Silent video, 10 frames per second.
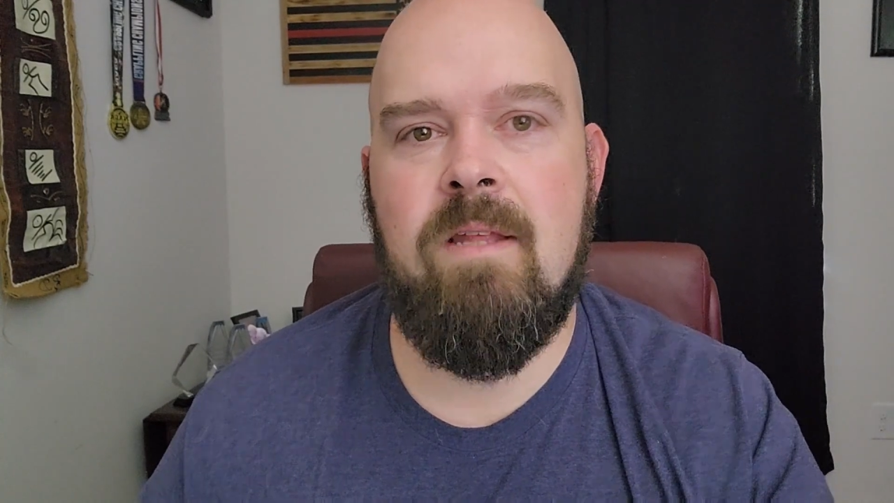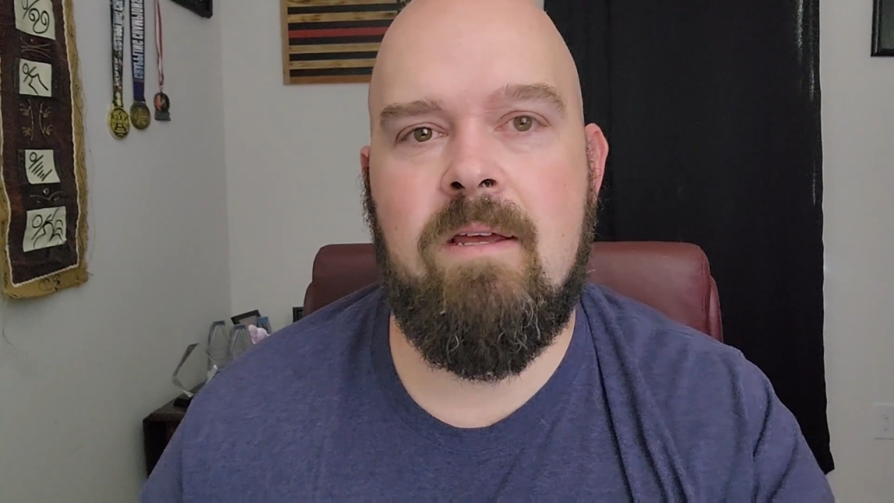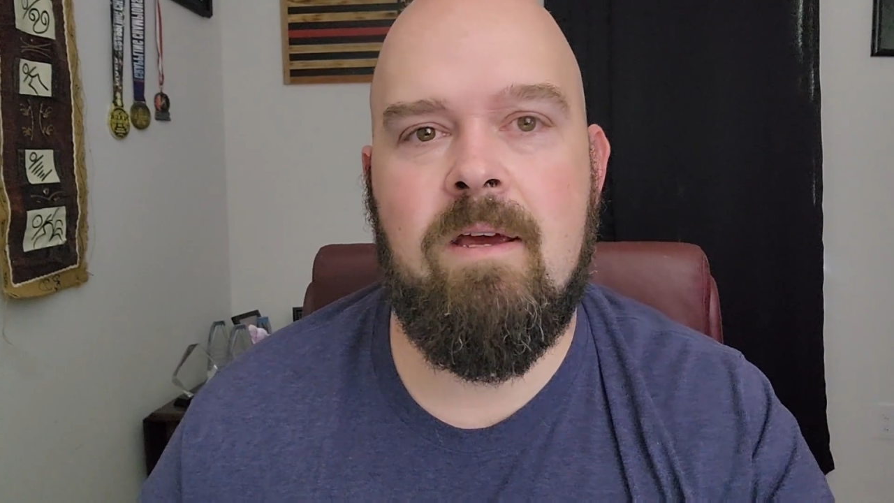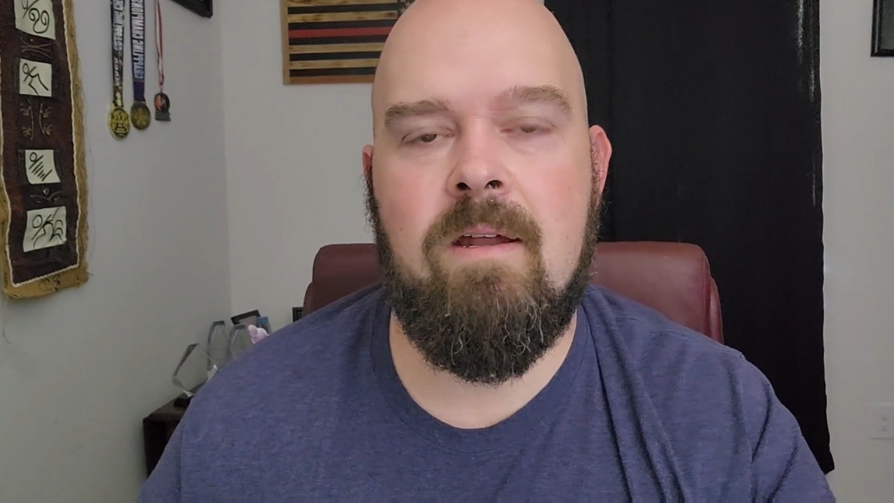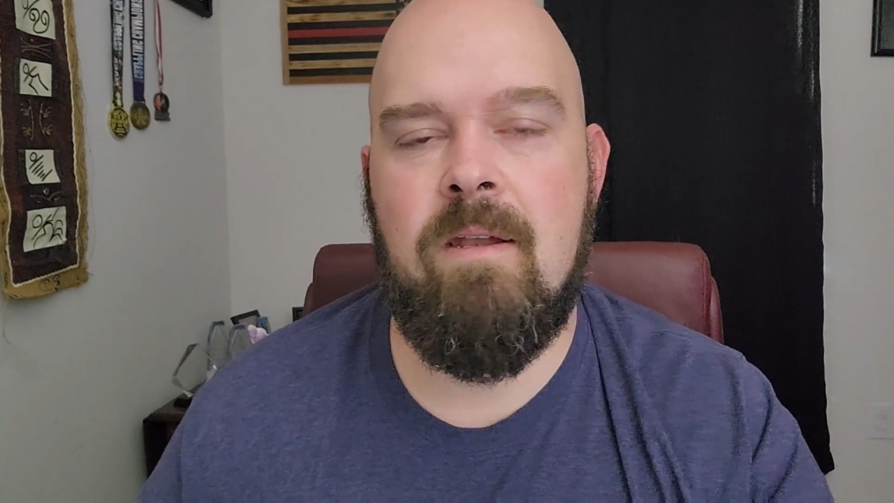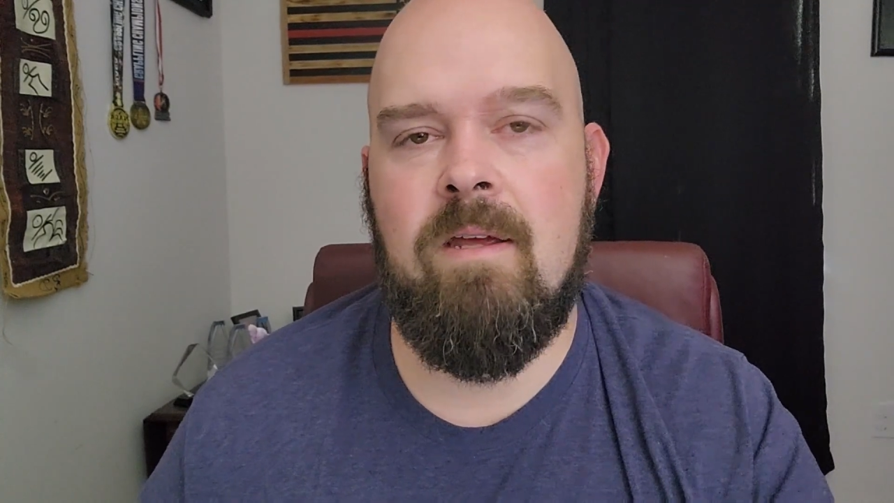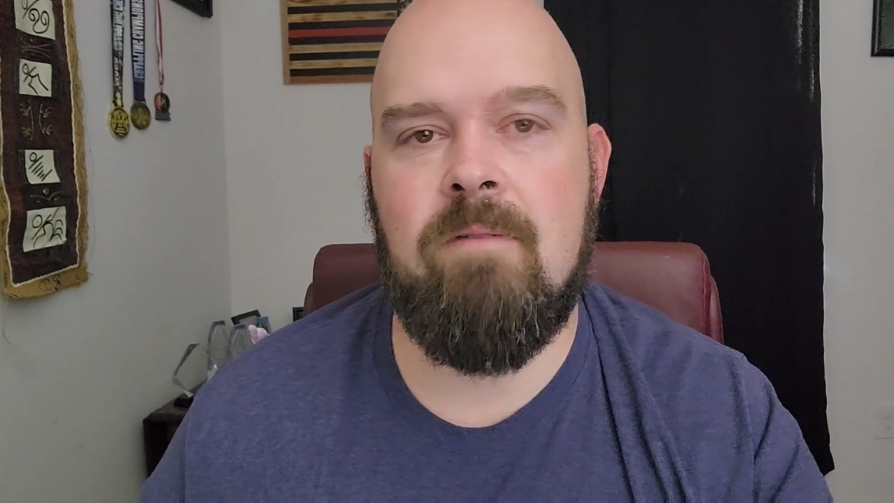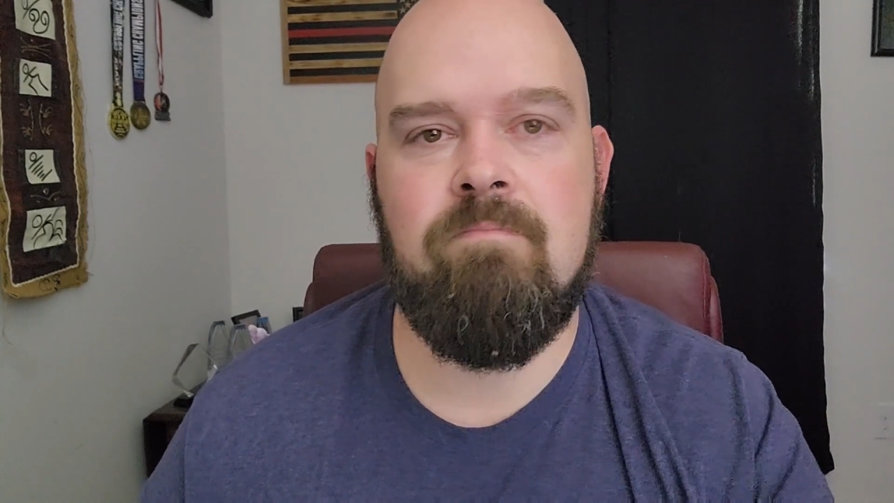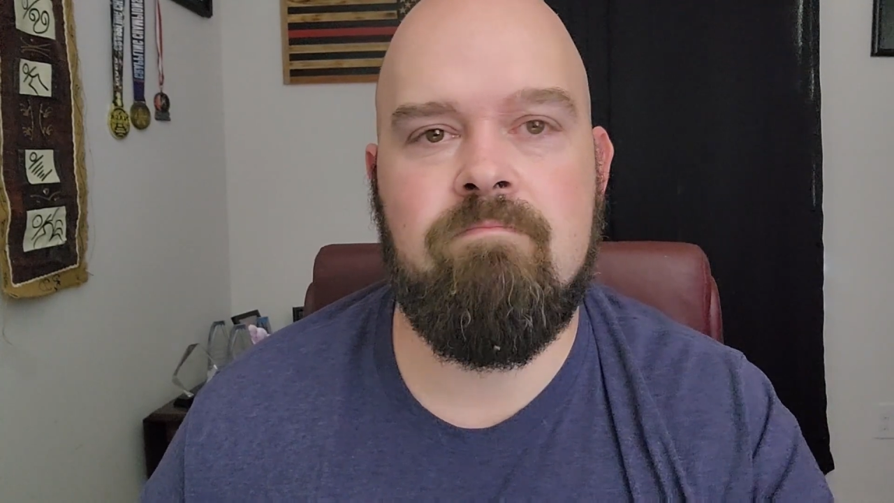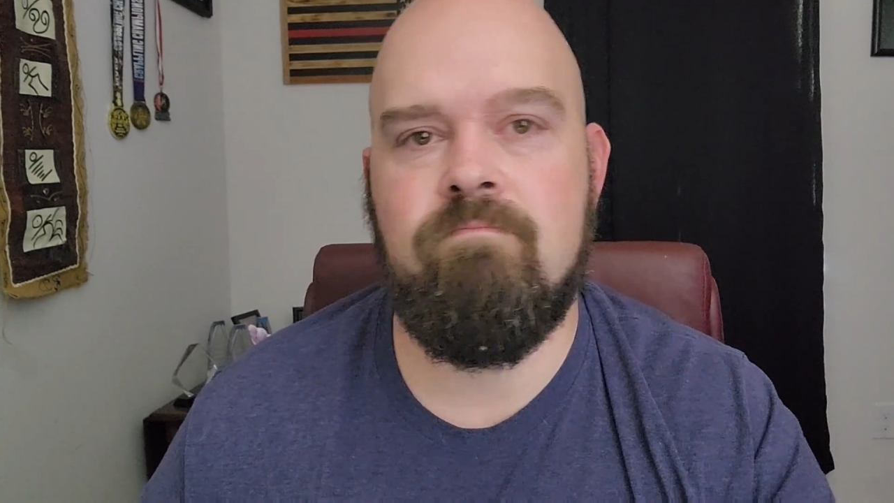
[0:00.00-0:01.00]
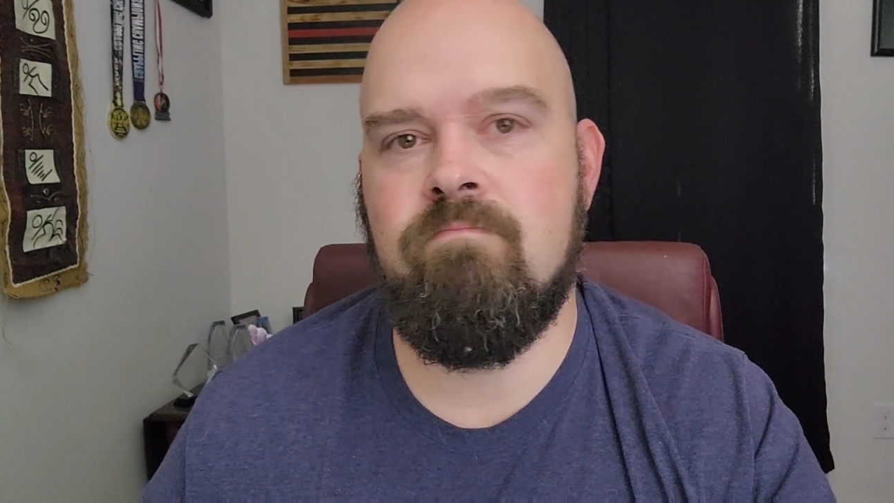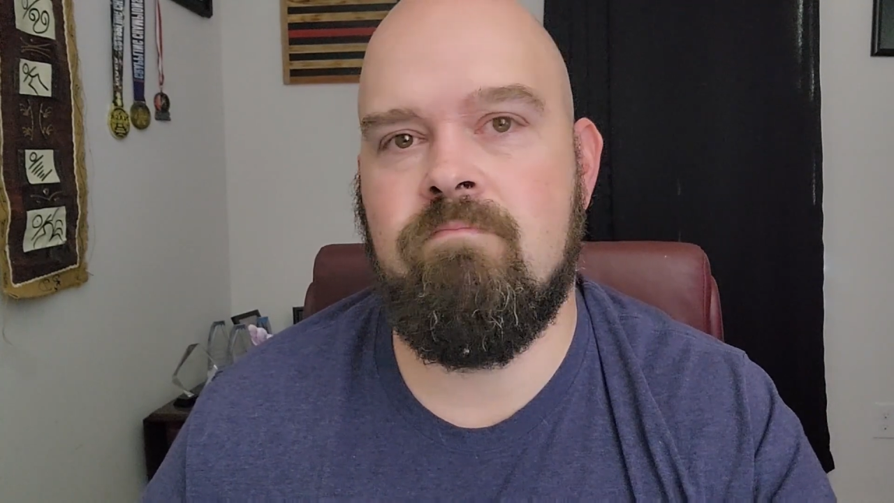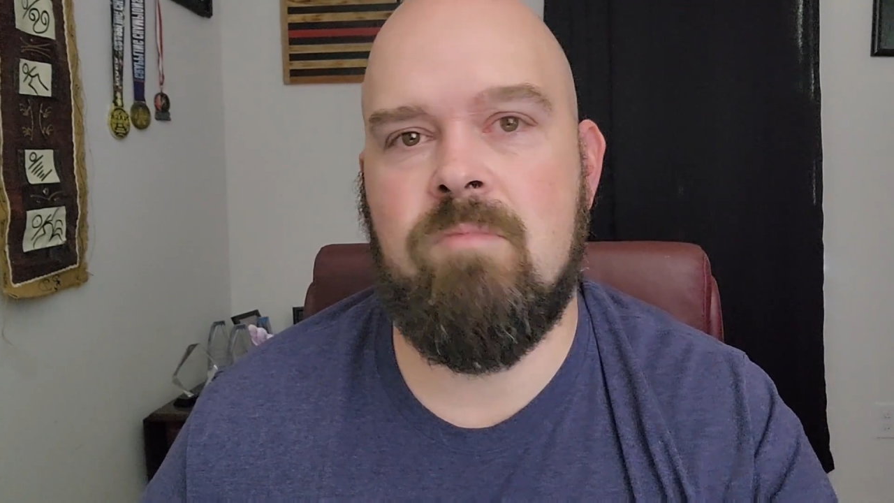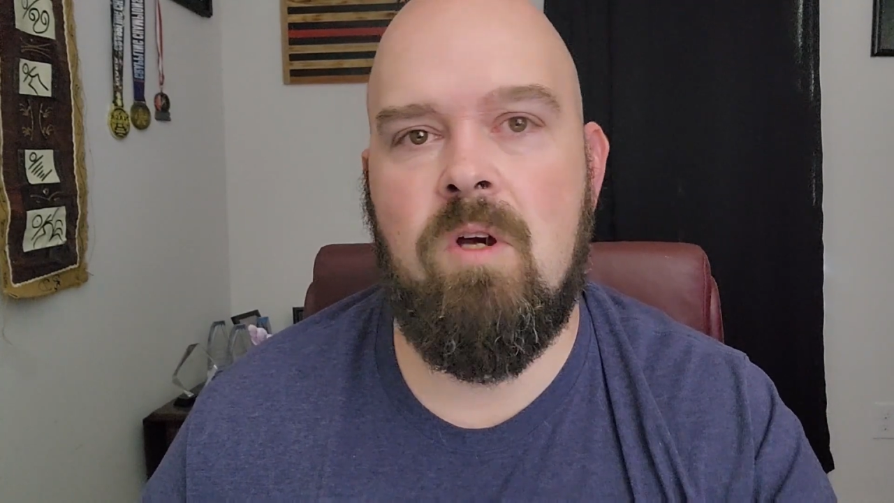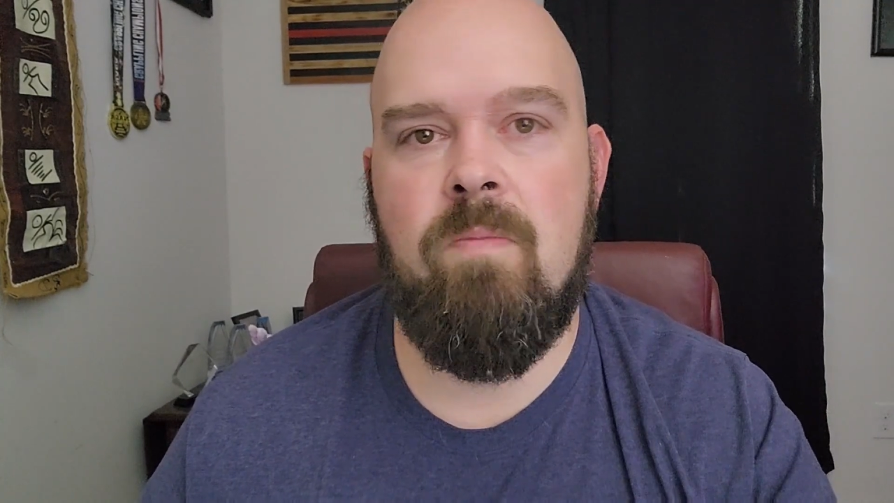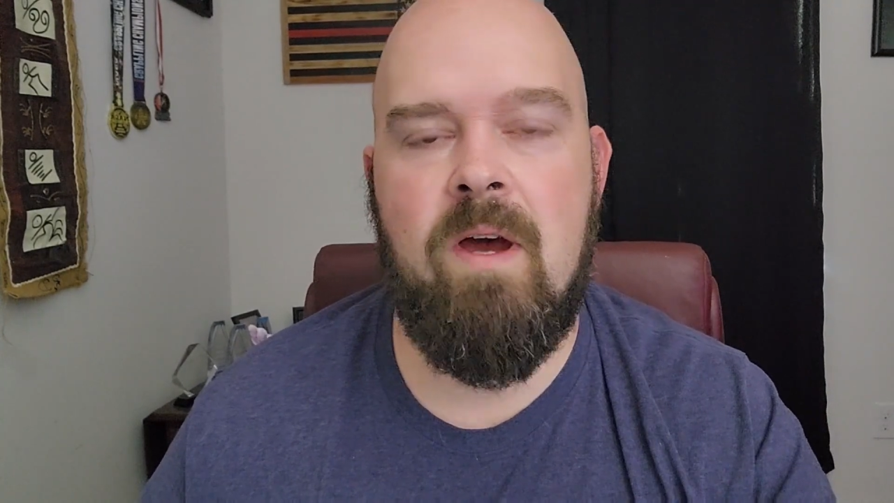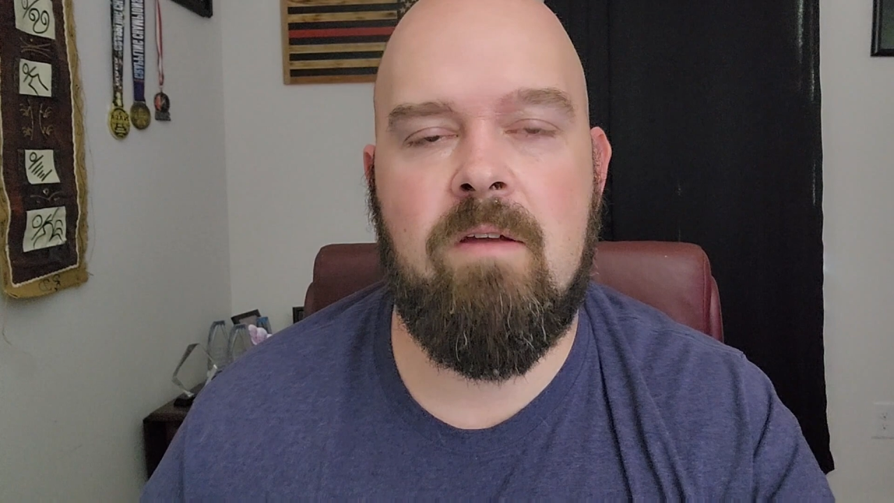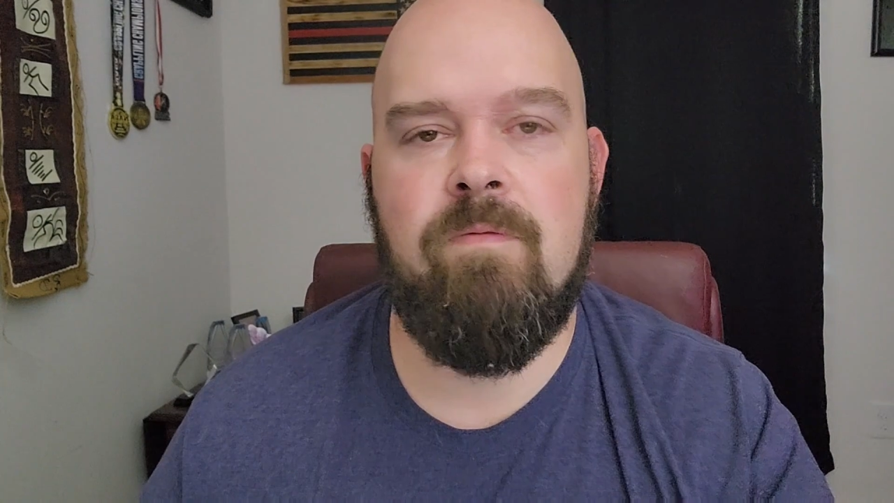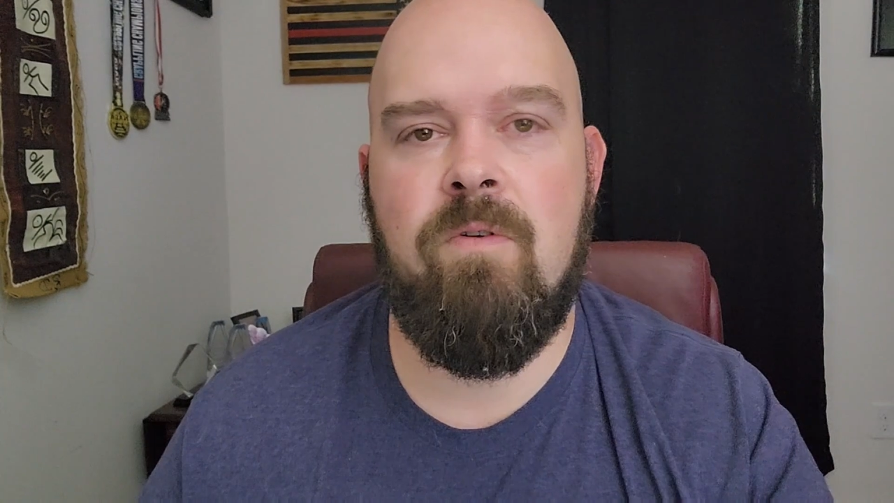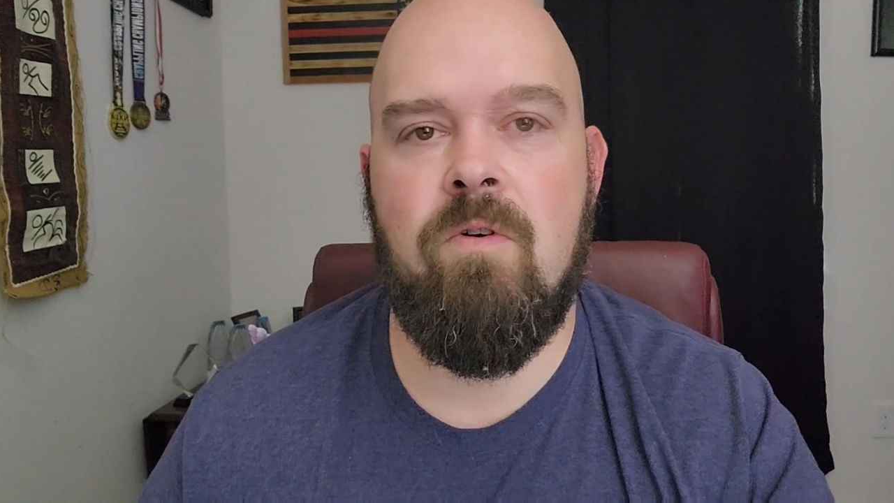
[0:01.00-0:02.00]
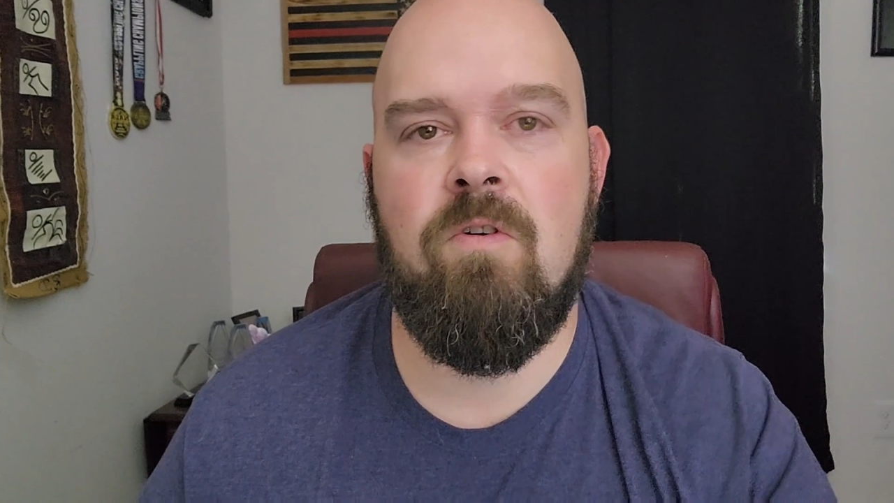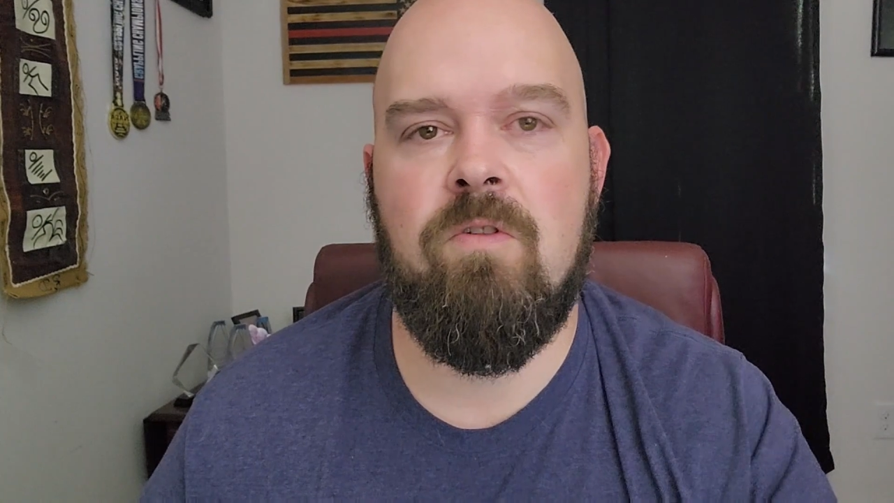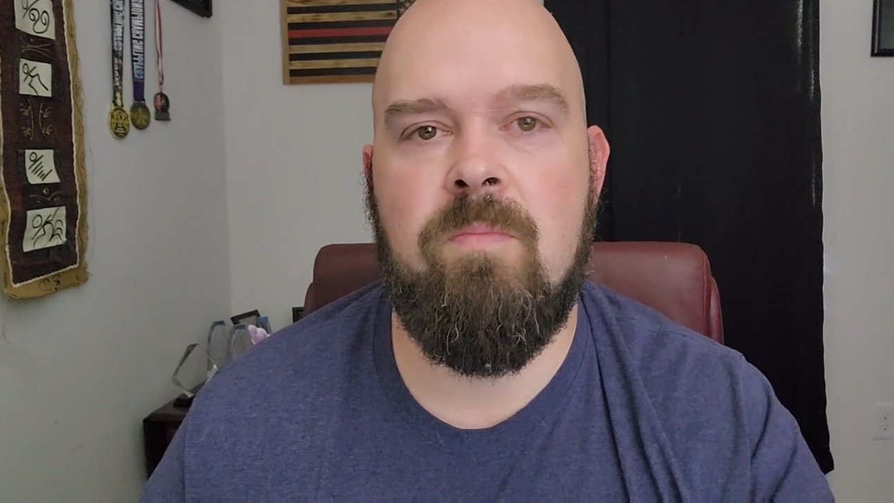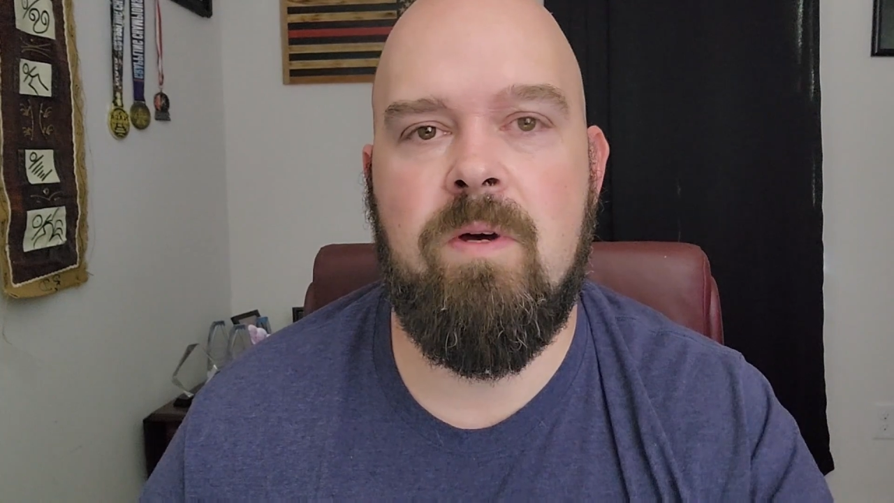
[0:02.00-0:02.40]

they kind of like go back and forth,